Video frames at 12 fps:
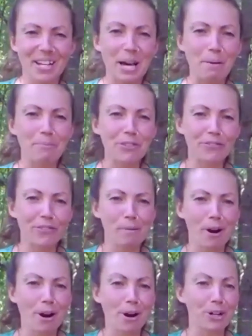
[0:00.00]
comes from
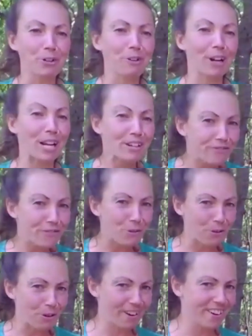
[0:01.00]
our grade
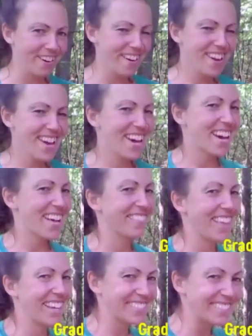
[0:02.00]
four uh,
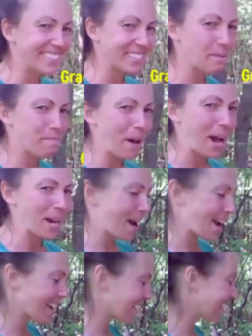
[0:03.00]
Lessons in a
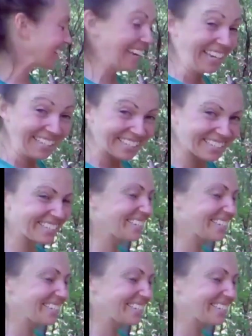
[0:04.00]
Backpack kit.